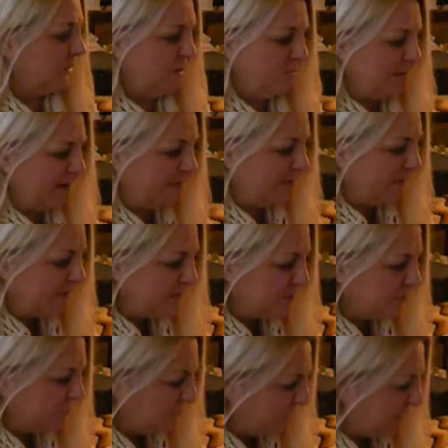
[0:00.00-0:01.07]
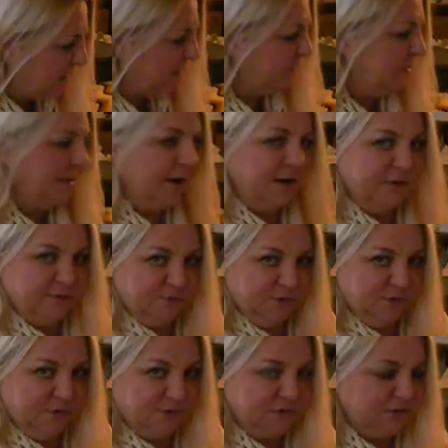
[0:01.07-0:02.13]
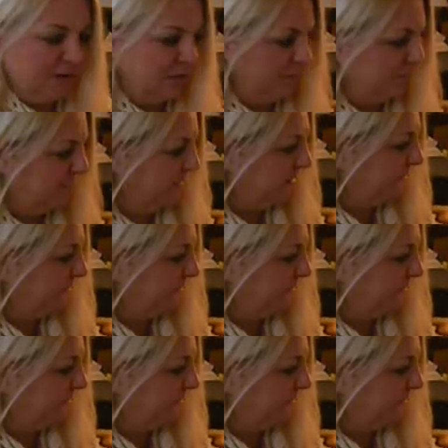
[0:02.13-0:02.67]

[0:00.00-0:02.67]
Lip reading: You make things too complicated for yourself.